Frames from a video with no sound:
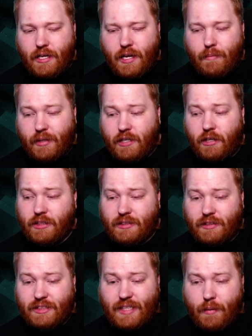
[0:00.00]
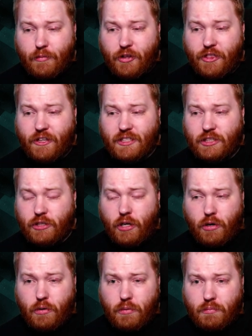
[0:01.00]
Because same with
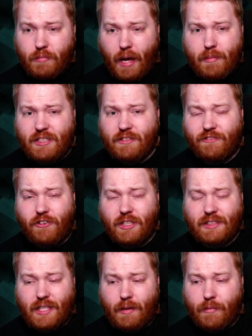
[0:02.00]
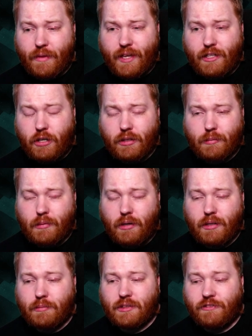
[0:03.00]
So, maybe the first time when they talked
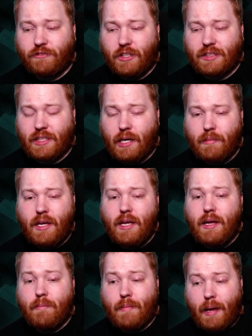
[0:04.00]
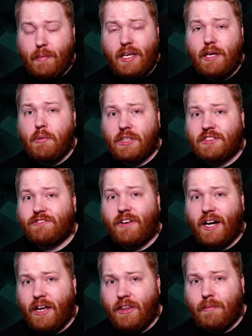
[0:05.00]
about him, the first time, maybe he was
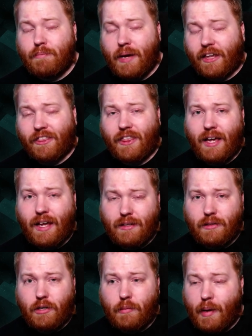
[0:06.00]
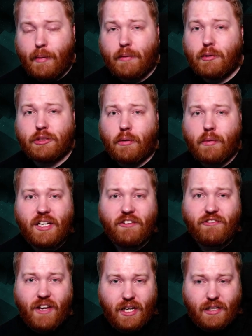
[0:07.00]
fine back then, or maybe it was already
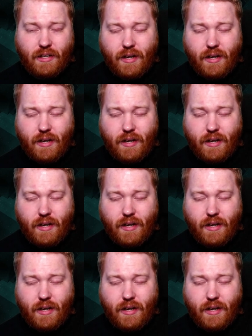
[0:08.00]
fake.